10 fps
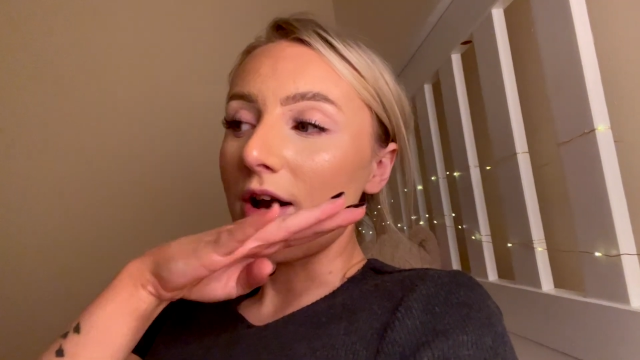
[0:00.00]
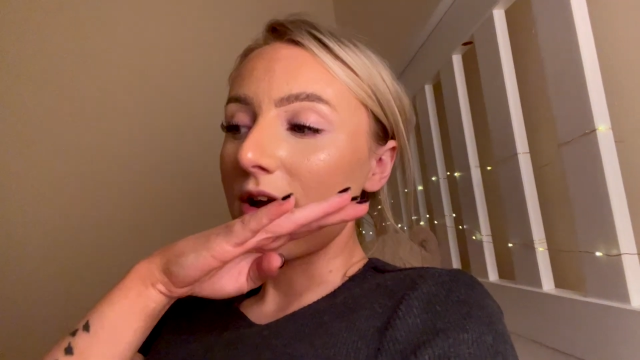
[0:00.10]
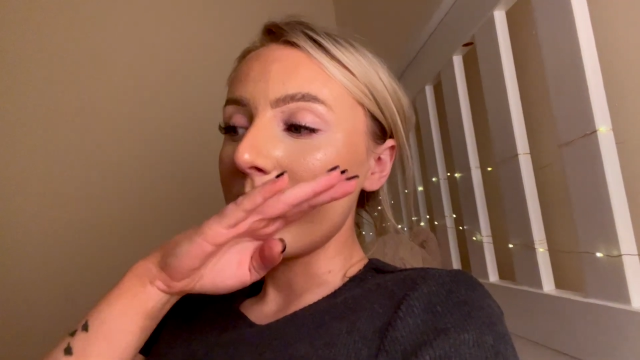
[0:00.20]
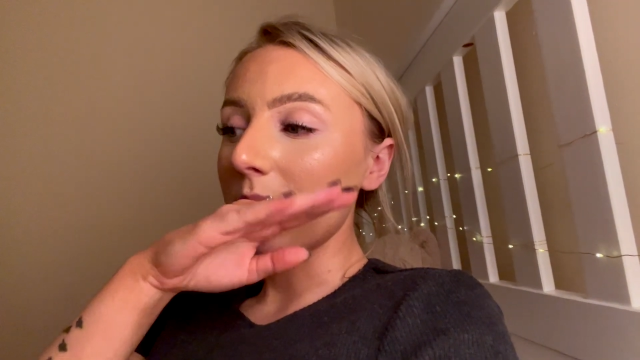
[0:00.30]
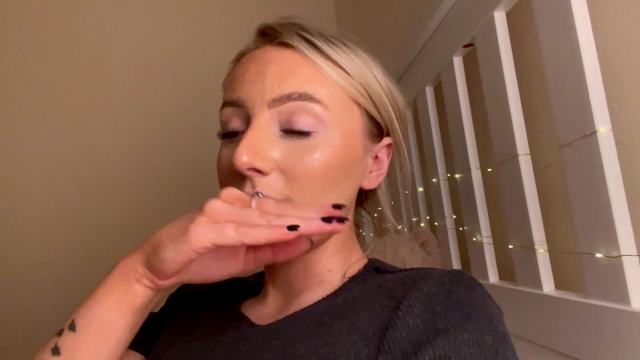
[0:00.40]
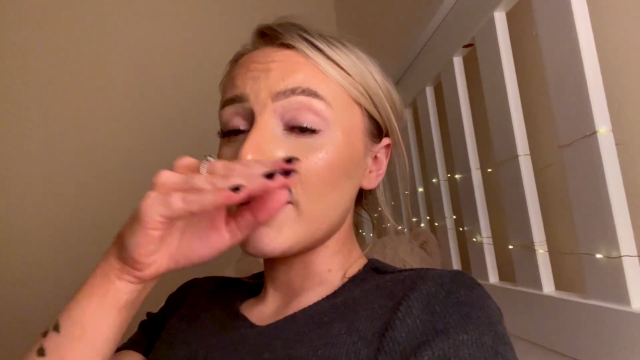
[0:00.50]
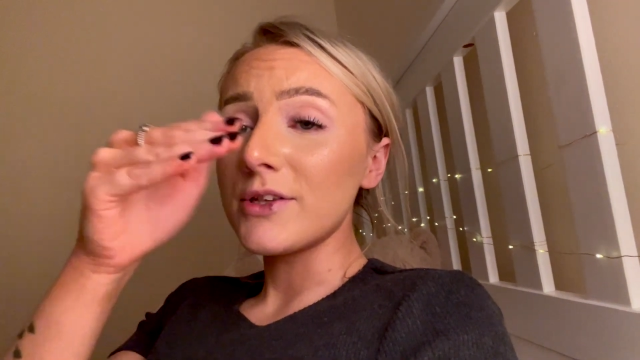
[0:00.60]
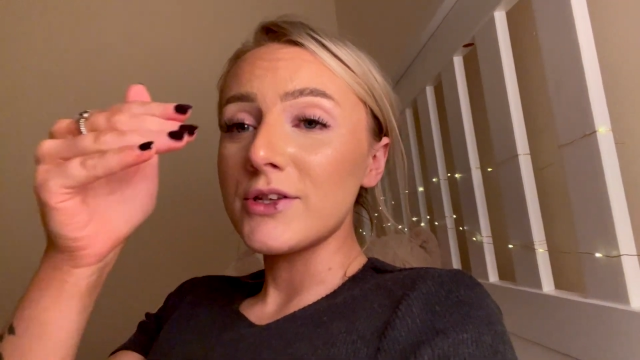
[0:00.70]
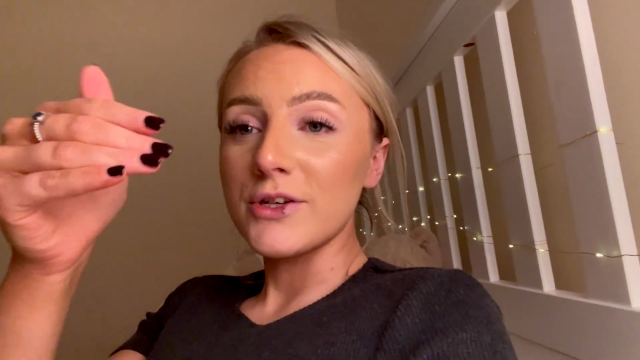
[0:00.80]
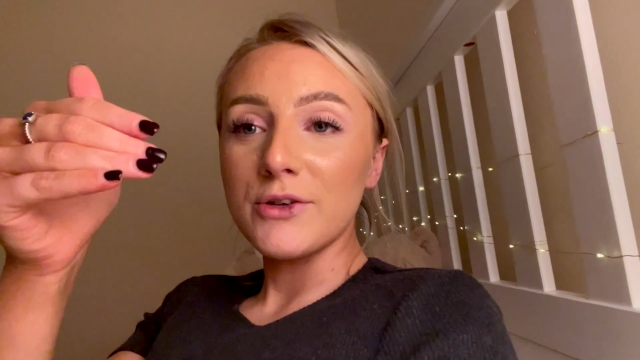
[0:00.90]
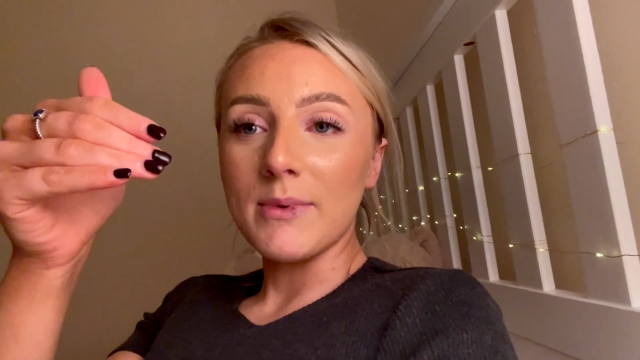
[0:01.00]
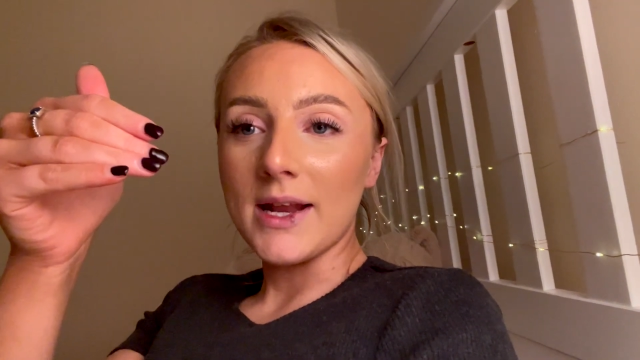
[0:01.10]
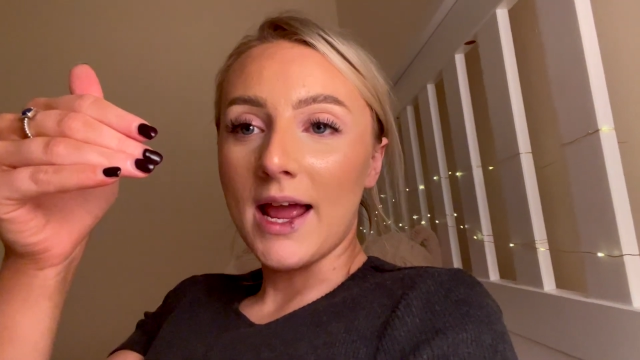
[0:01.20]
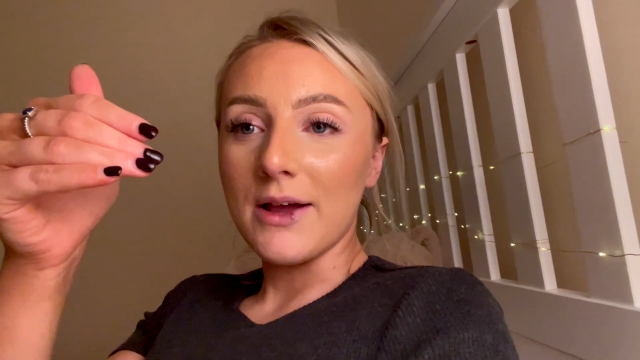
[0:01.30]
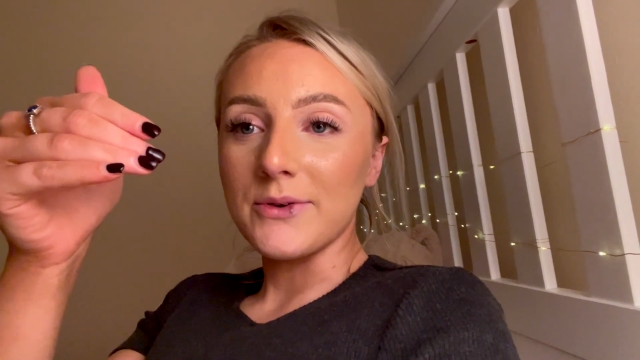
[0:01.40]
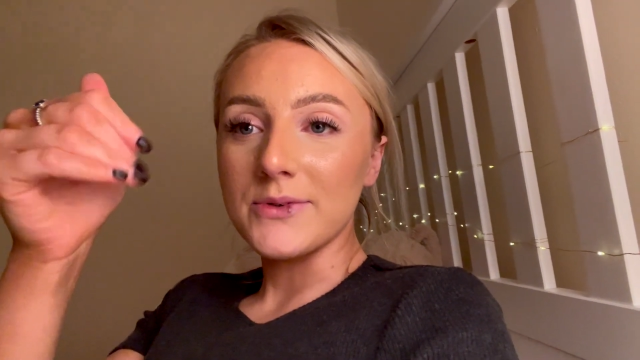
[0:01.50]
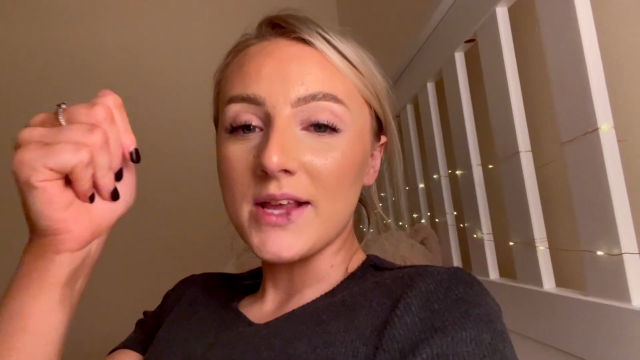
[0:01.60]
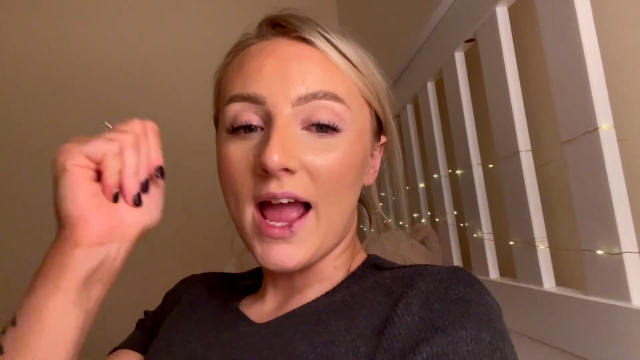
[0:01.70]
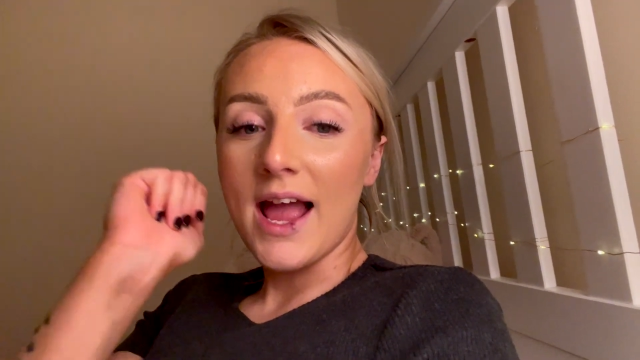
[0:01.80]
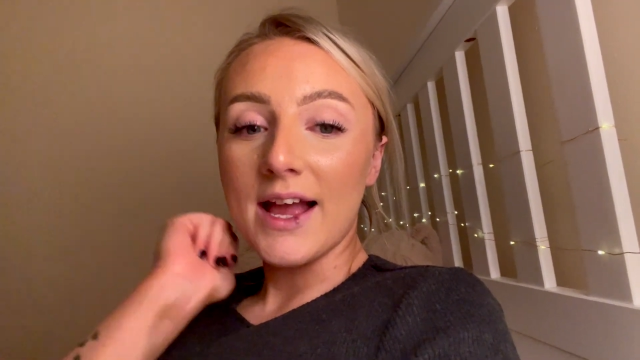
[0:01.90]
I'm gonna do my nails
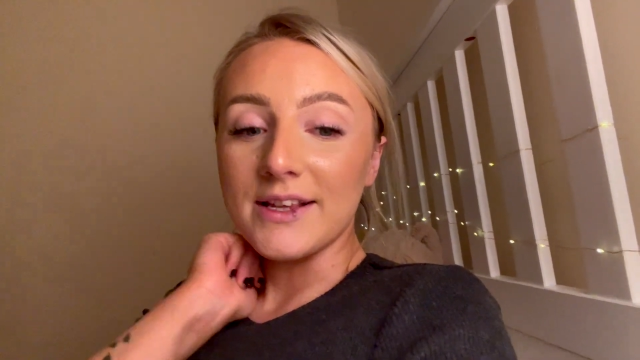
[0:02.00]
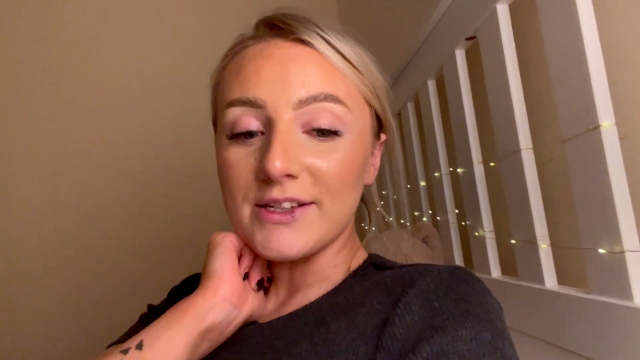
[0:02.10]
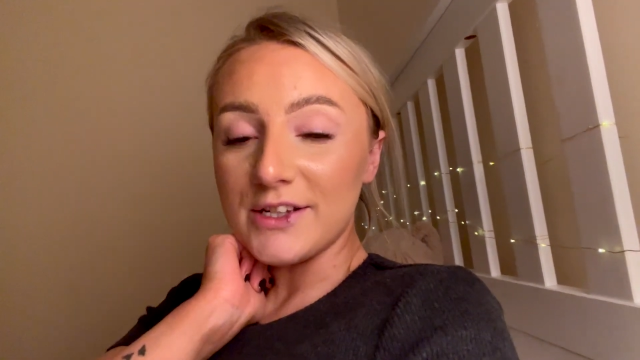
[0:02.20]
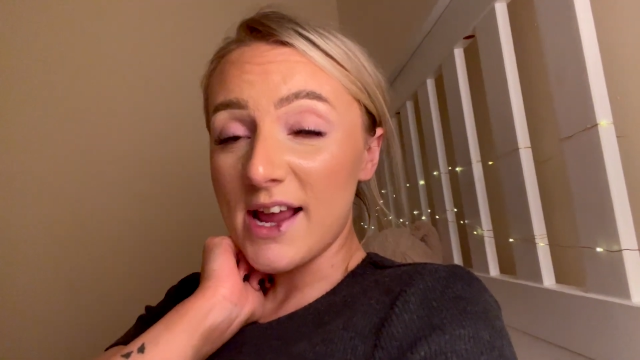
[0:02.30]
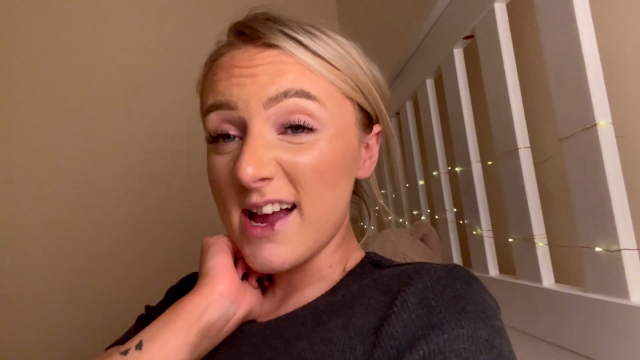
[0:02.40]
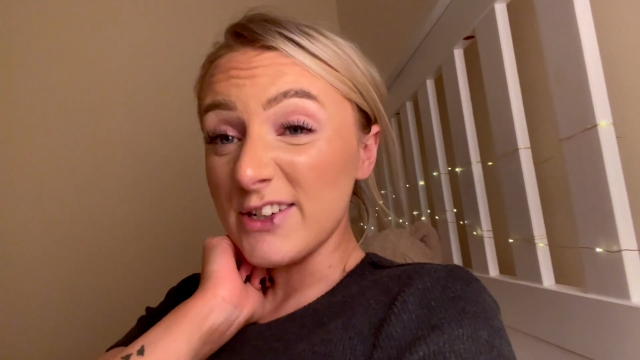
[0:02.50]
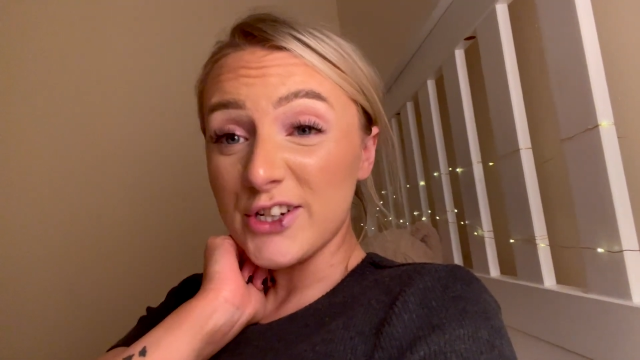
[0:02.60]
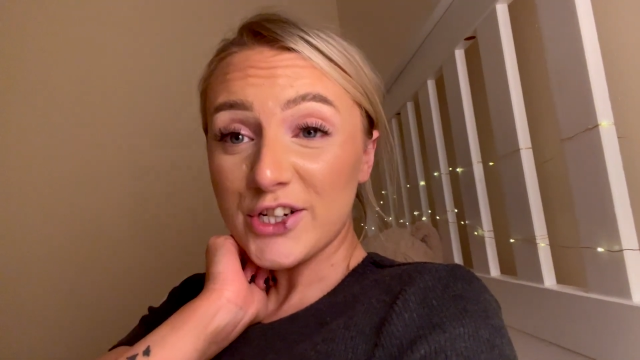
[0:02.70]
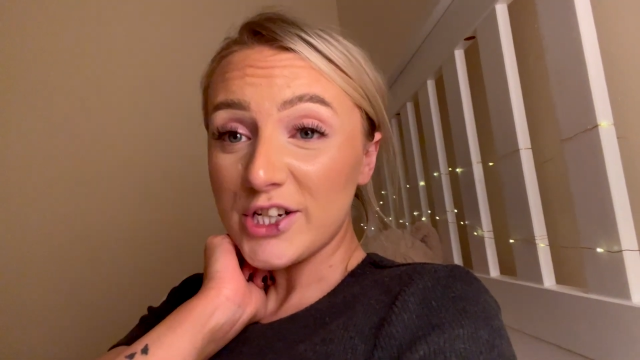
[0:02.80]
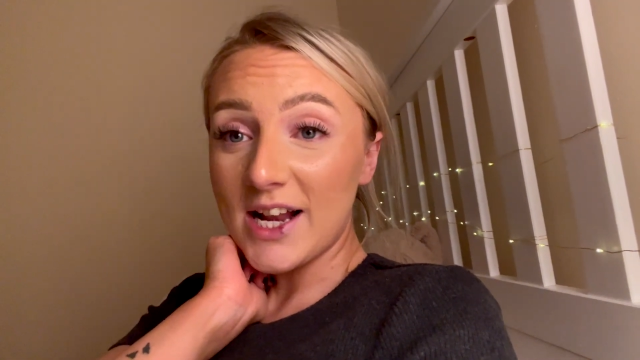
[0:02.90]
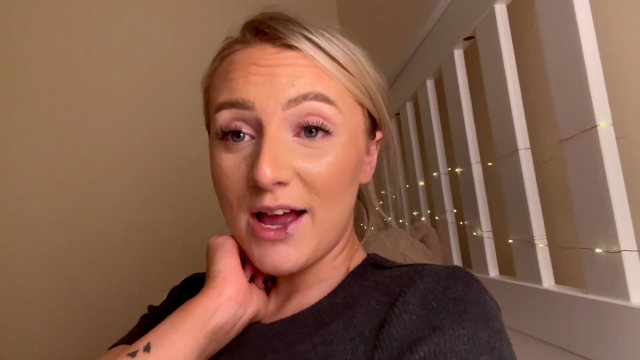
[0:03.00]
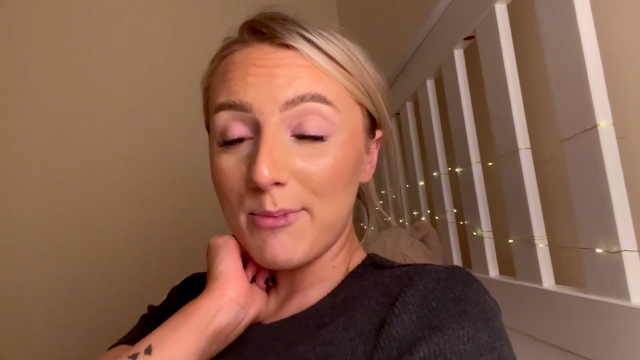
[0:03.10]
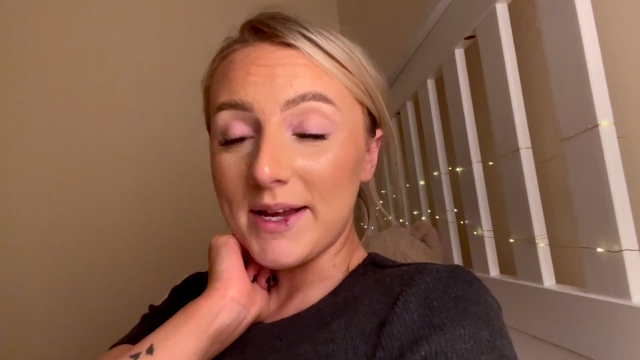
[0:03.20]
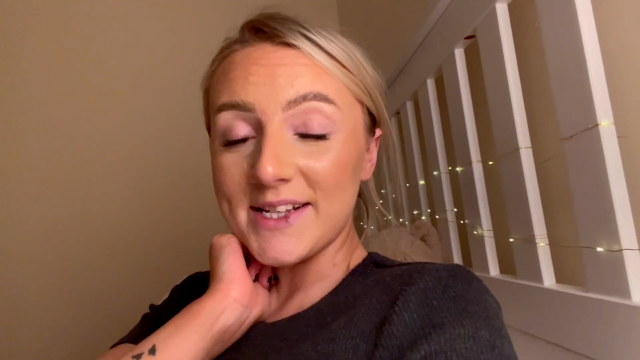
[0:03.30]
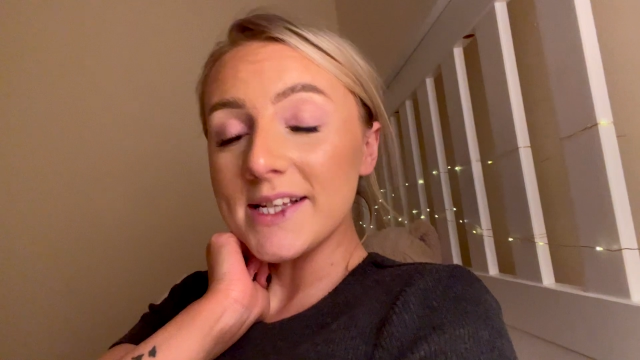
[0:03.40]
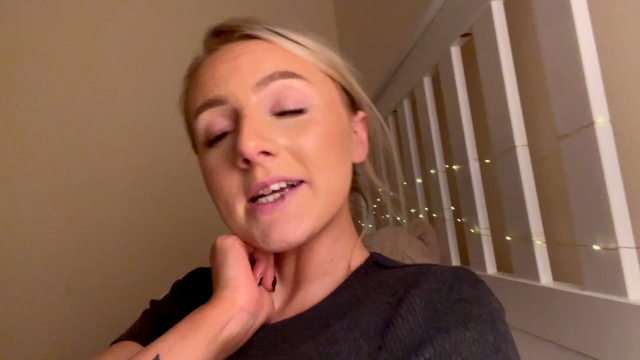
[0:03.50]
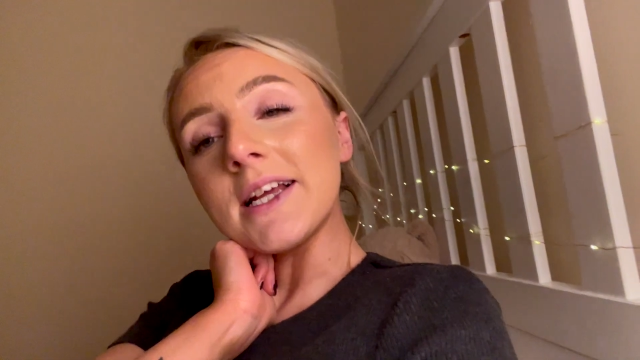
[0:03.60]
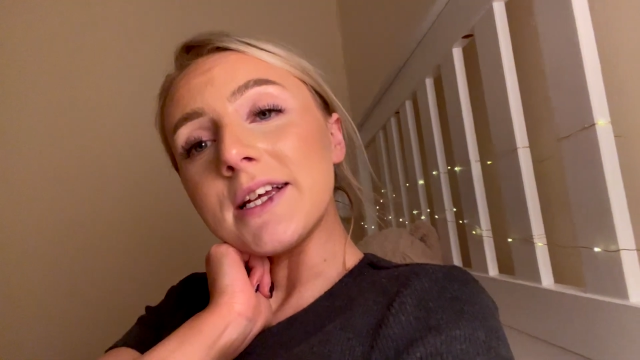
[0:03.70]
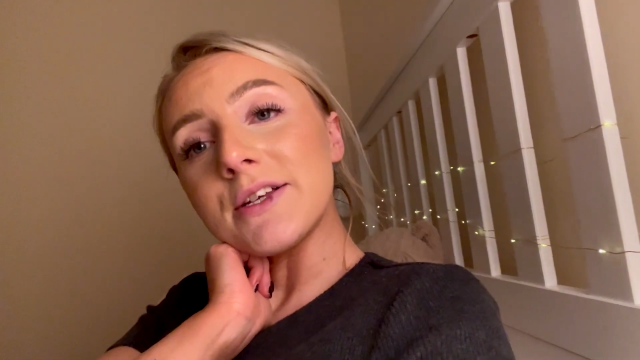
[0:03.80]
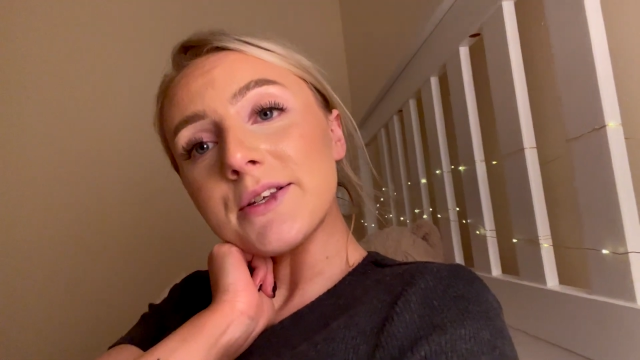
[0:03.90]
and yeah, just chill out basically.